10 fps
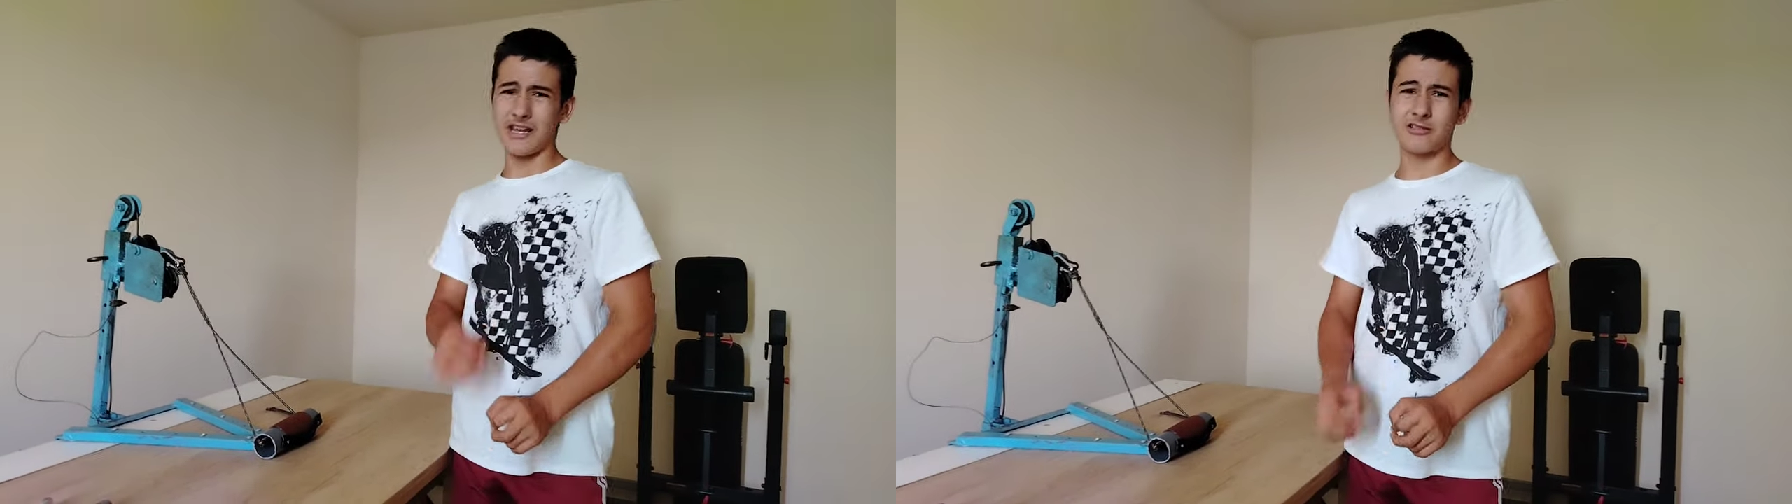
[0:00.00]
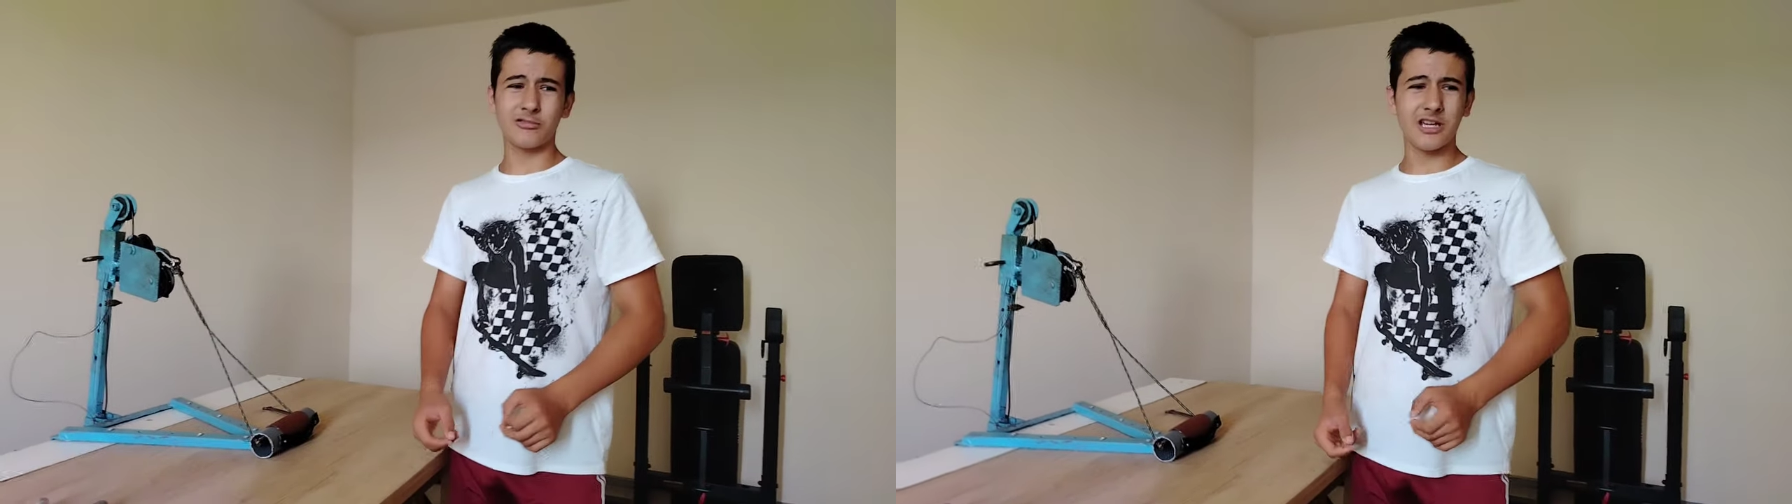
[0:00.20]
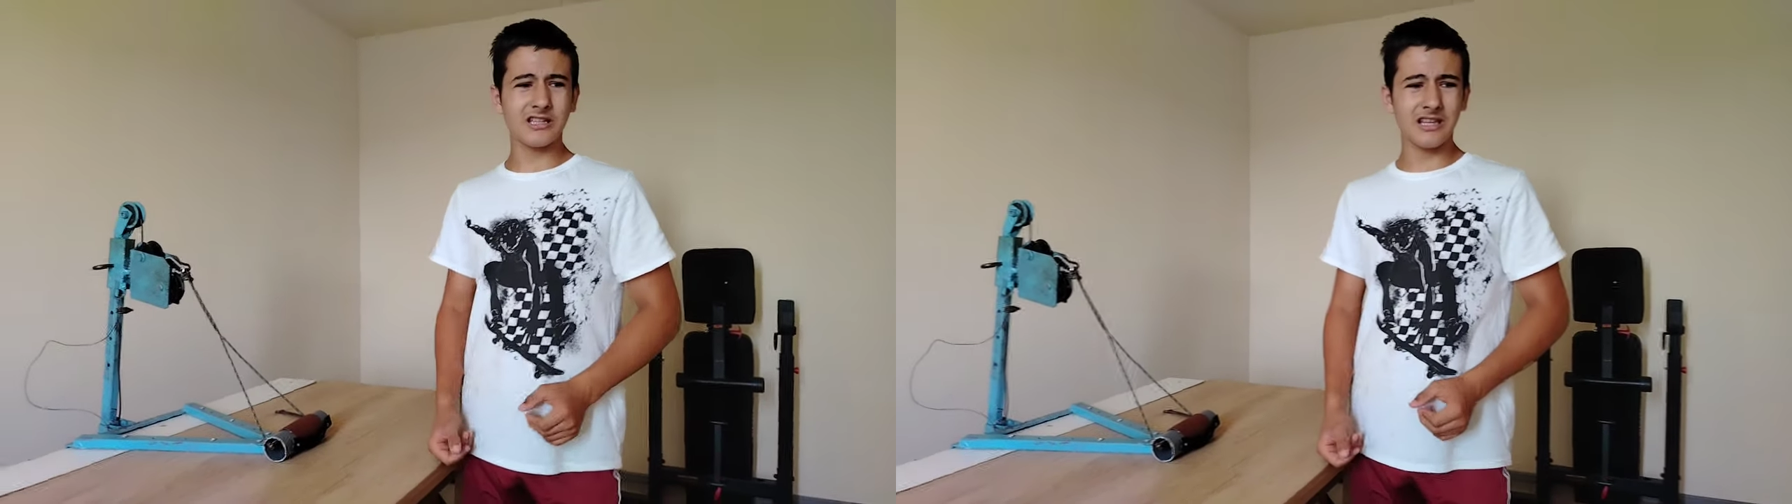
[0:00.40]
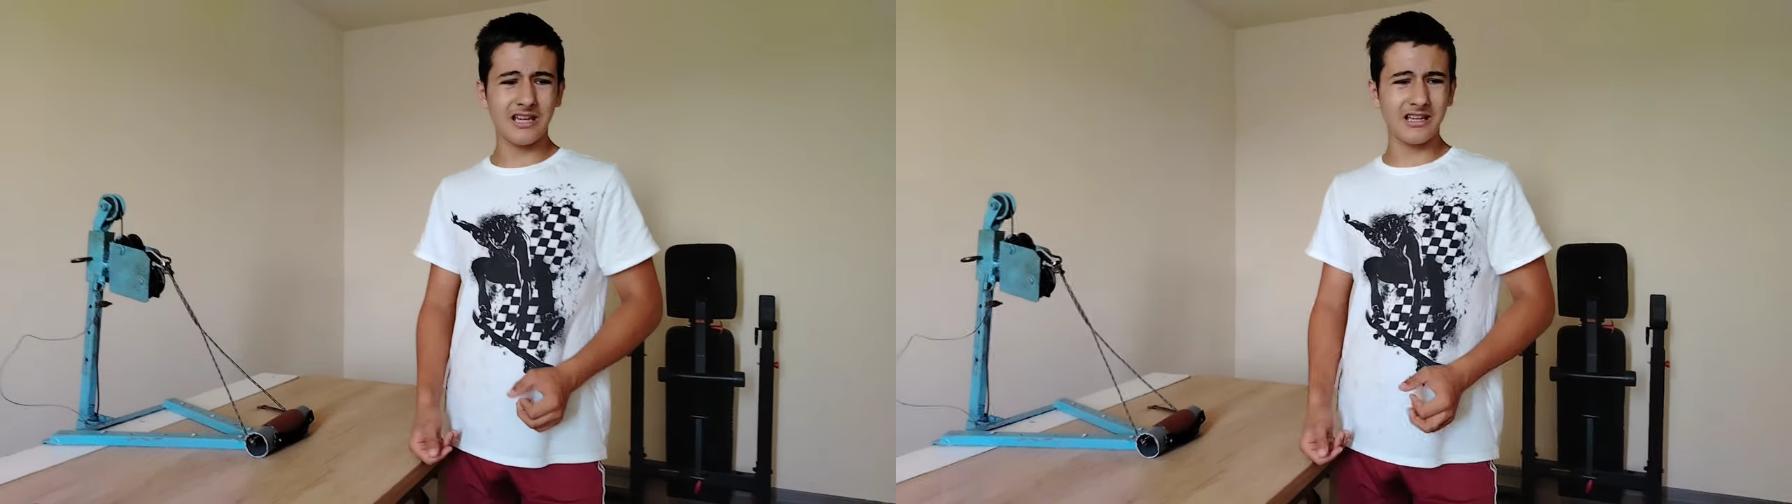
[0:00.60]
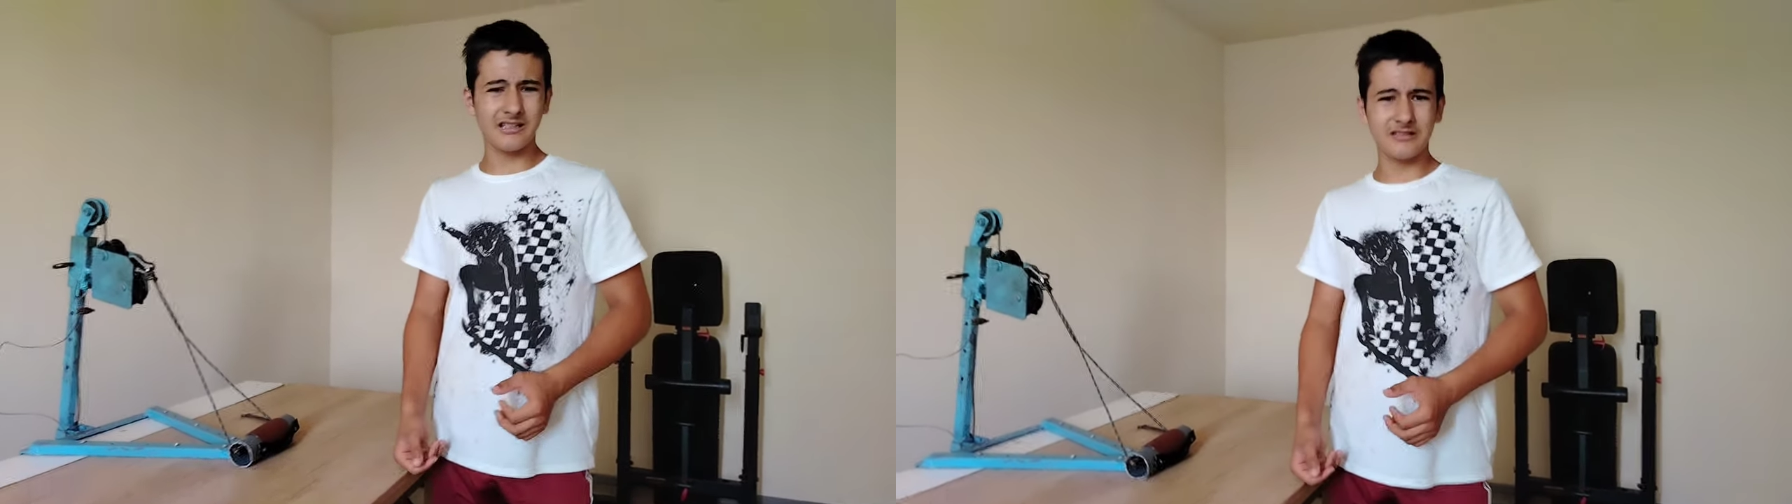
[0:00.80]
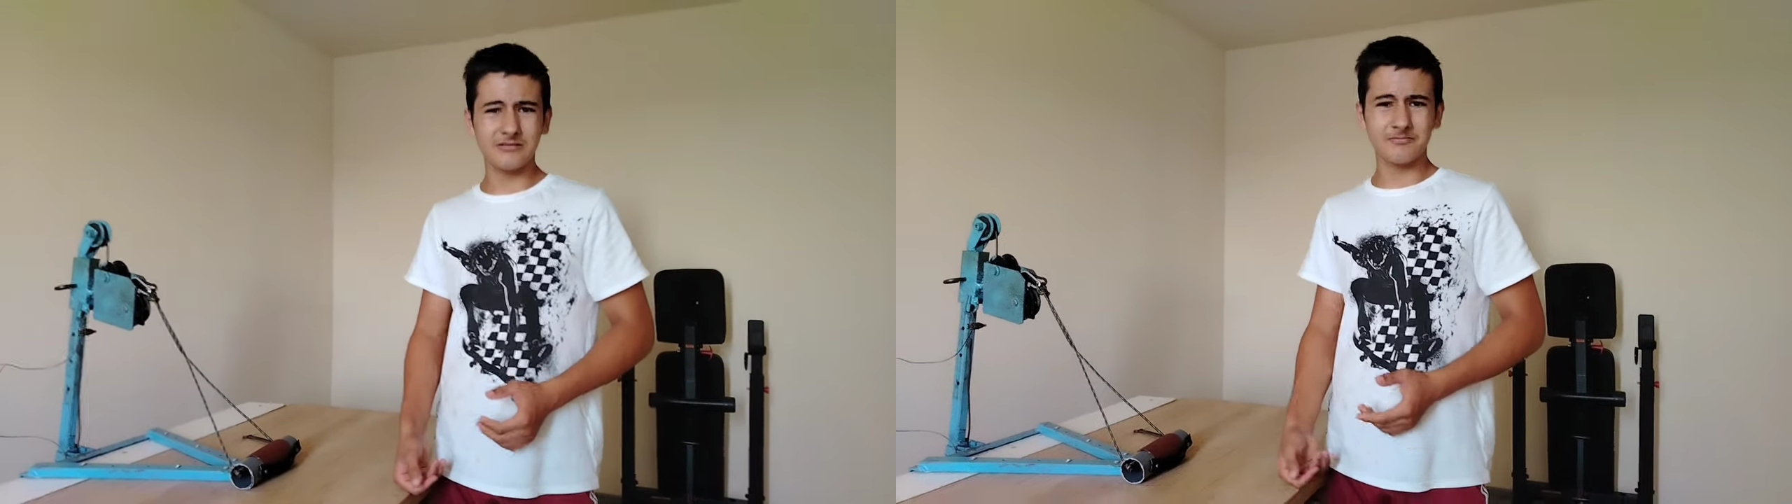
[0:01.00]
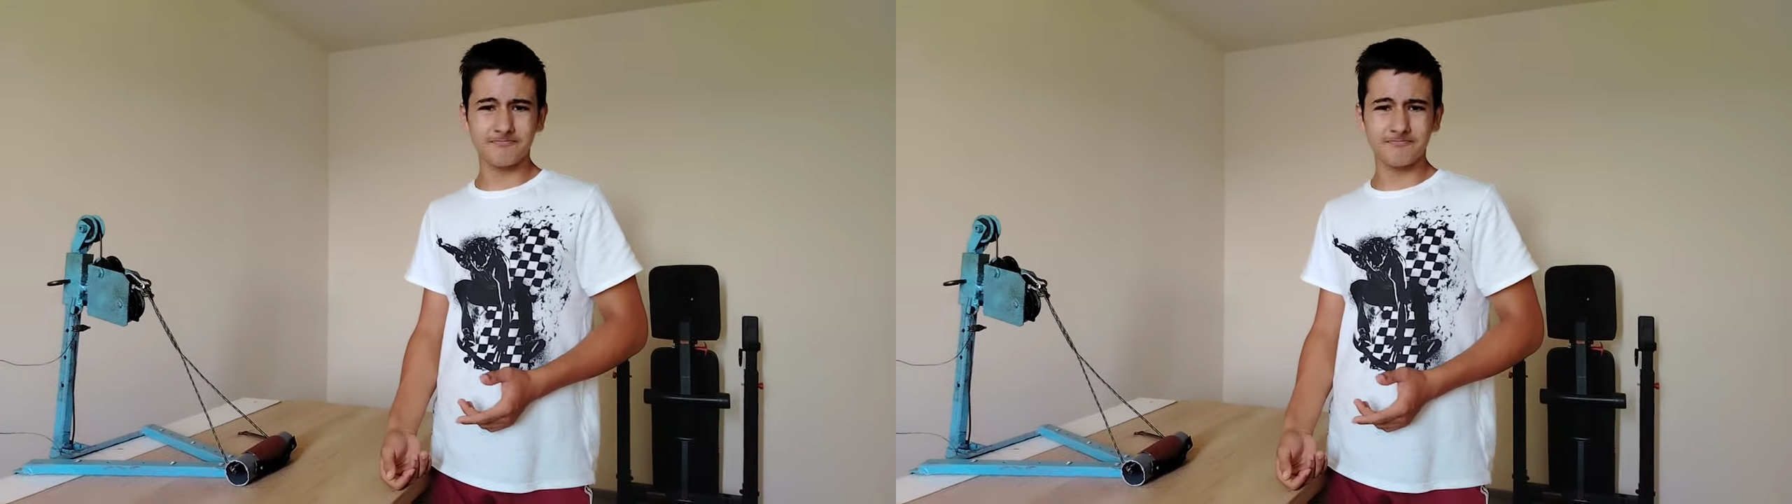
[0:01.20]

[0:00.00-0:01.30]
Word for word: lightweight and